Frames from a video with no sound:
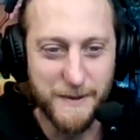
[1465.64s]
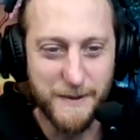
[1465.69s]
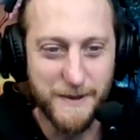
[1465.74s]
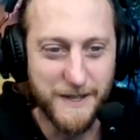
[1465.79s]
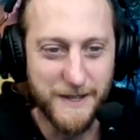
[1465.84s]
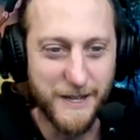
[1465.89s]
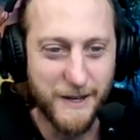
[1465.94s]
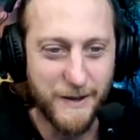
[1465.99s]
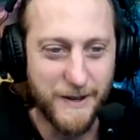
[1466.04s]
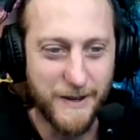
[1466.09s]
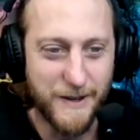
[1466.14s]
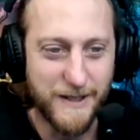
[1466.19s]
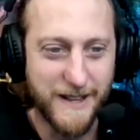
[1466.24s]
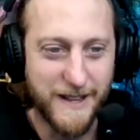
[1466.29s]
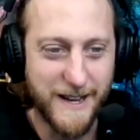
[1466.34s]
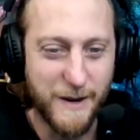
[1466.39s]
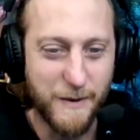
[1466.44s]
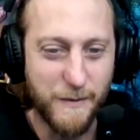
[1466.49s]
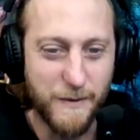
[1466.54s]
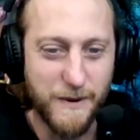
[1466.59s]
people
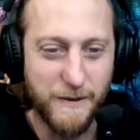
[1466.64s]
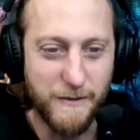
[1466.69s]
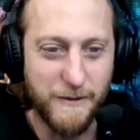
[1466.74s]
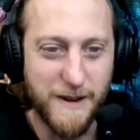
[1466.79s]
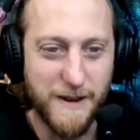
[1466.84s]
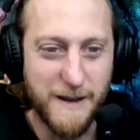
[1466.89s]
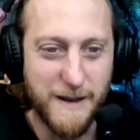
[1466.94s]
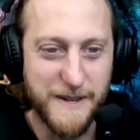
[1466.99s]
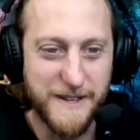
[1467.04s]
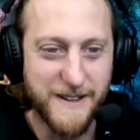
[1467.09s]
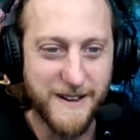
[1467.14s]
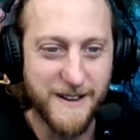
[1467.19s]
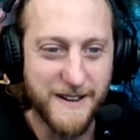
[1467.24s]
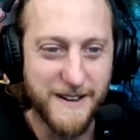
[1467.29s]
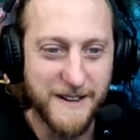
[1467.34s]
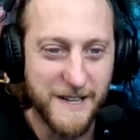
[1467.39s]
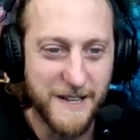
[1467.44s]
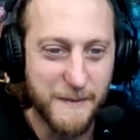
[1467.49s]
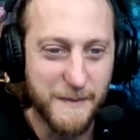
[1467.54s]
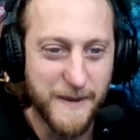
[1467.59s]
knowing like what we might be
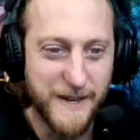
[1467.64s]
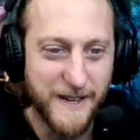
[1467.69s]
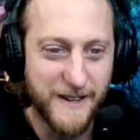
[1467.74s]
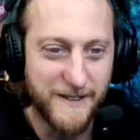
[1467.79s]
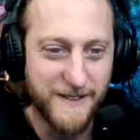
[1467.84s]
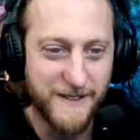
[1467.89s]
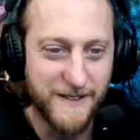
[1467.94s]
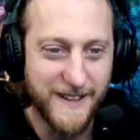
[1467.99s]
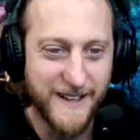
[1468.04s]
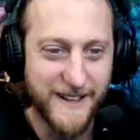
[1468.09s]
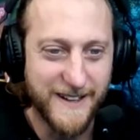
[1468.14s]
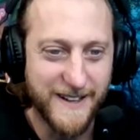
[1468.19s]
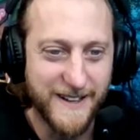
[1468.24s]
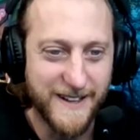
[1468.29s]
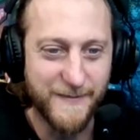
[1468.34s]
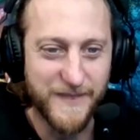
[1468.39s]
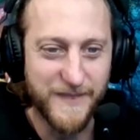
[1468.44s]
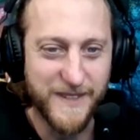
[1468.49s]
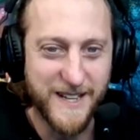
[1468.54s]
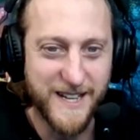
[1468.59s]
talking about,
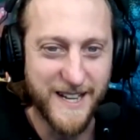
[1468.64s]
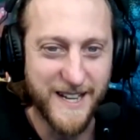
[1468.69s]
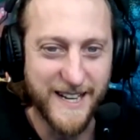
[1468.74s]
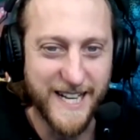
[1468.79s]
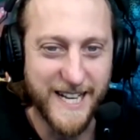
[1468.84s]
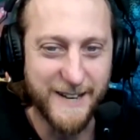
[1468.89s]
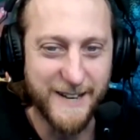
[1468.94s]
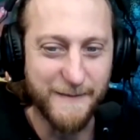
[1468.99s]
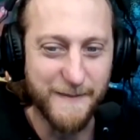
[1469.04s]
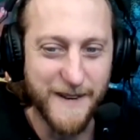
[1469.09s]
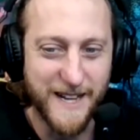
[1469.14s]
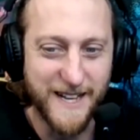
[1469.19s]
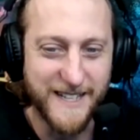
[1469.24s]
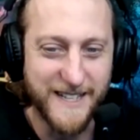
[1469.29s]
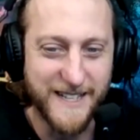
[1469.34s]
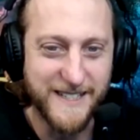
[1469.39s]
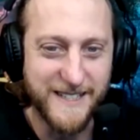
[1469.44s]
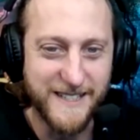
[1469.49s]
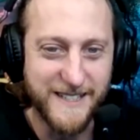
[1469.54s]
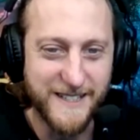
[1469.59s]
like kind of give them
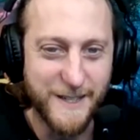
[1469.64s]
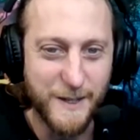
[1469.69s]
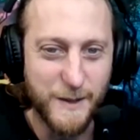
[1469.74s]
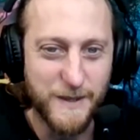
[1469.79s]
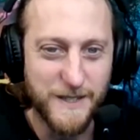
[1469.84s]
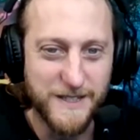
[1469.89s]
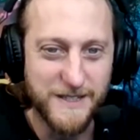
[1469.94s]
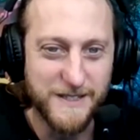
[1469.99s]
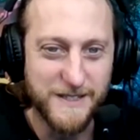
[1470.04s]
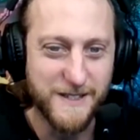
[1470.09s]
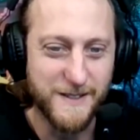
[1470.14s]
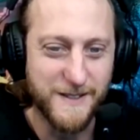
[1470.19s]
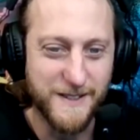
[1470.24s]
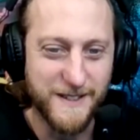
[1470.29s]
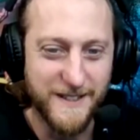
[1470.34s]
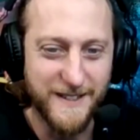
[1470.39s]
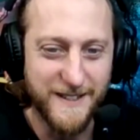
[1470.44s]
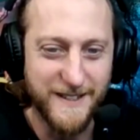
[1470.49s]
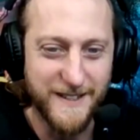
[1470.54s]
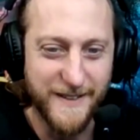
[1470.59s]
an idea of what's
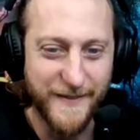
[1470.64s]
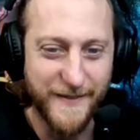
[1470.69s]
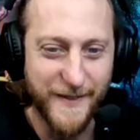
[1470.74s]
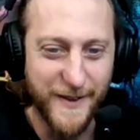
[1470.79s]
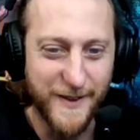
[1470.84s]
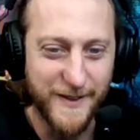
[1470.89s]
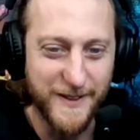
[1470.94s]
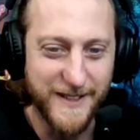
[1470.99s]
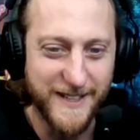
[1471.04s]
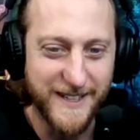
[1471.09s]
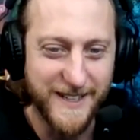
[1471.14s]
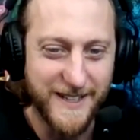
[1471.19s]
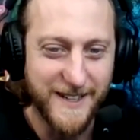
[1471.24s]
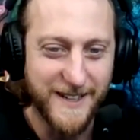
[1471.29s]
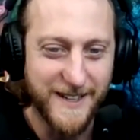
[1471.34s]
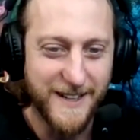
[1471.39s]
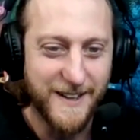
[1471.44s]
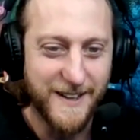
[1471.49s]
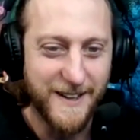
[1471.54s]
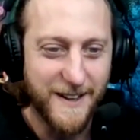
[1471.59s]
going on. If
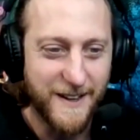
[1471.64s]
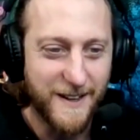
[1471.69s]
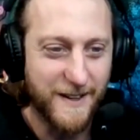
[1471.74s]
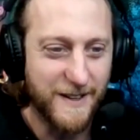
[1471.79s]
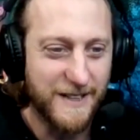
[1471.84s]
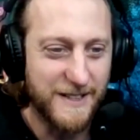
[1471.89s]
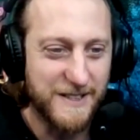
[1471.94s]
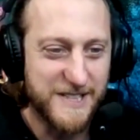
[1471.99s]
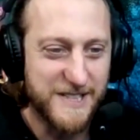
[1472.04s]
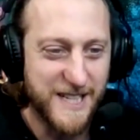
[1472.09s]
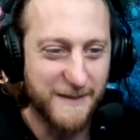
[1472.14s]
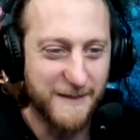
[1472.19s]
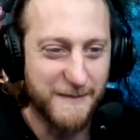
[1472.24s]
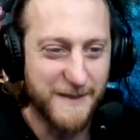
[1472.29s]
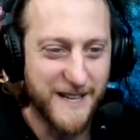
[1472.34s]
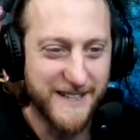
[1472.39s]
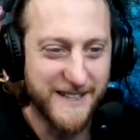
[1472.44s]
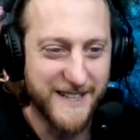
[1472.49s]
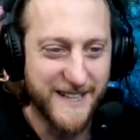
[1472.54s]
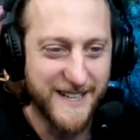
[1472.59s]
only, only
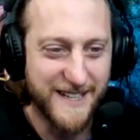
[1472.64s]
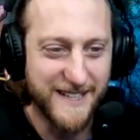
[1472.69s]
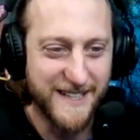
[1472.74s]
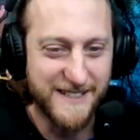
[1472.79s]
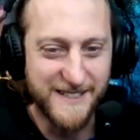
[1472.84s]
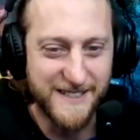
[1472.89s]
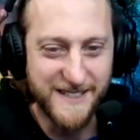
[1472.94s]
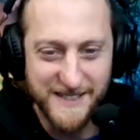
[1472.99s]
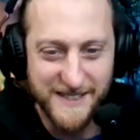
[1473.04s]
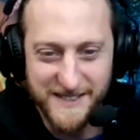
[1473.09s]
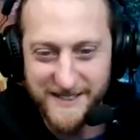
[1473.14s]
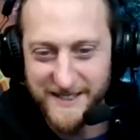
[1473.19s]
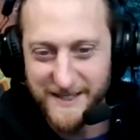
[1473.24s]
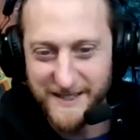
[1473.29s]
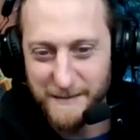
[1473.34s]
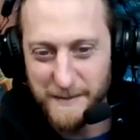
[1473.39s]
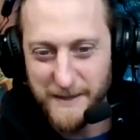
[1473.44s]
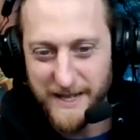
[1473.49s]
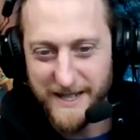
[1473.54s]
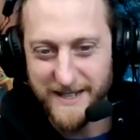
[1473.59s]
something like that
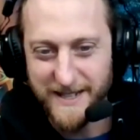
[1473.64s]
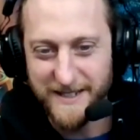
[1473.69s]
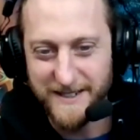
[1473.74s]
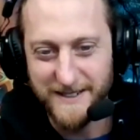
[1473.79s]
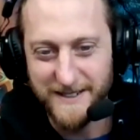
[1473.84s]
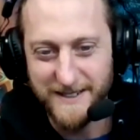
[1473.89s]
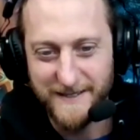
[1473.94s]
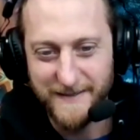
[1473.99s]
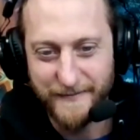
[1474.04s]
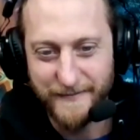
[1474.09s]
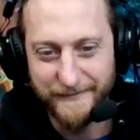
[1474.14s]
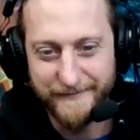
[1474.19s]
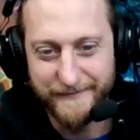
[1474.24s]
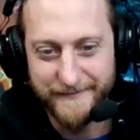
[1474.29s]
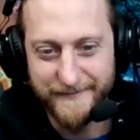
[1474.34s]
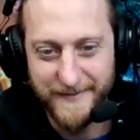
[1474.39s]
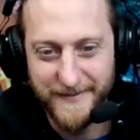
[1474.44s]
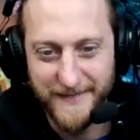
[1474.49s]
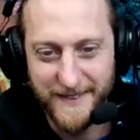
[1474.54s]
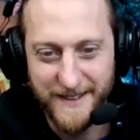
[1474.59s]
existed, man.
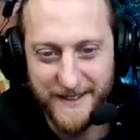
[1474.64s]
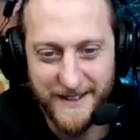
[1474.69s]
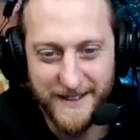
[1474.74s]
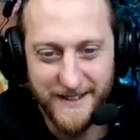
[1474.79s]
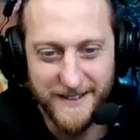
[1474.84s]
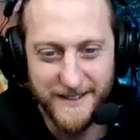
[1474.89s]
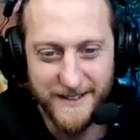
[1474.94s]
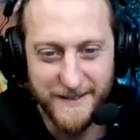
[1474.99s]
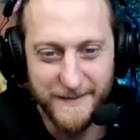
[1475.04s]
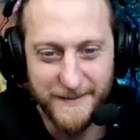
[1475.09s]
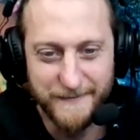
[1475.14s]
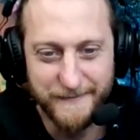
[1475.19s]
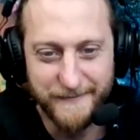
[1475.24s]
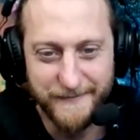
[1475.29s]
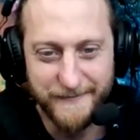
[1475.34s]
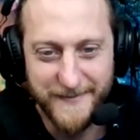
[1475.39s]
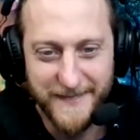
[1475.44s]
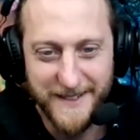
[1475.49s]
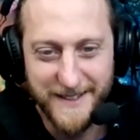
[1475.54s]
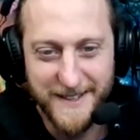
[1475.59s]

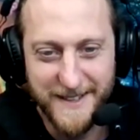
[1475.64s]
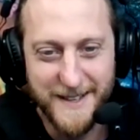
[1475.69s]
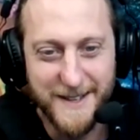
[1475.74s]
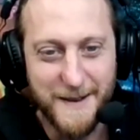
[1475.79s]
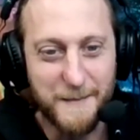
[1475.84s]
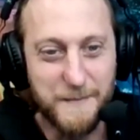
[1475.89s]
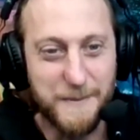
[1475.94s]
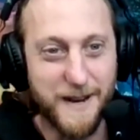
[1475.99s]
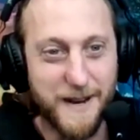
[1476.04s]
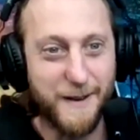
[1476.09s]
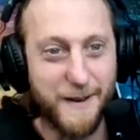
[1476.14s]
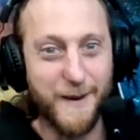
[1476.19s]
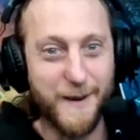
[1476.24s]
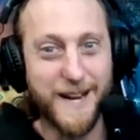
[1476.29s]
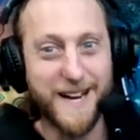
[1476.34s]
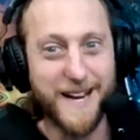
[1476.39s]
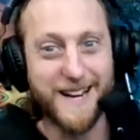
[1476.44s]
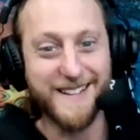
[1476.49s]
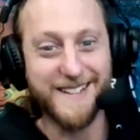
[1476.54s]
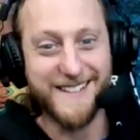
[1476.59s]
Um,
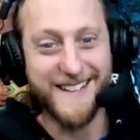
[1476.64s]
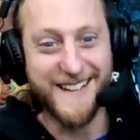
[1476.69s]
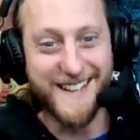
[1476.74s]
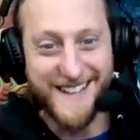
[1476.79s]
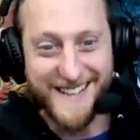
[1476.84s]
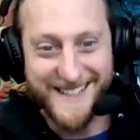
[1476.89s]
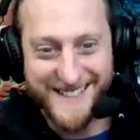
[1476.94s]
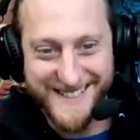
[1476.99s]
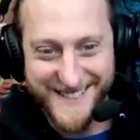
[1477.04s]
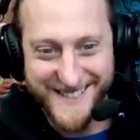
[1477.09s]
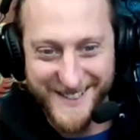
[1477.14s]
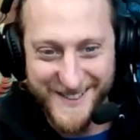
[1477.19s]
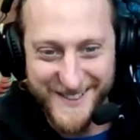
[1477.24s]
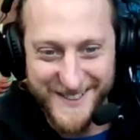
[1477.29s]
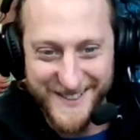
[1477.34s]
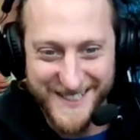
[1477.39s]
but wait, it does.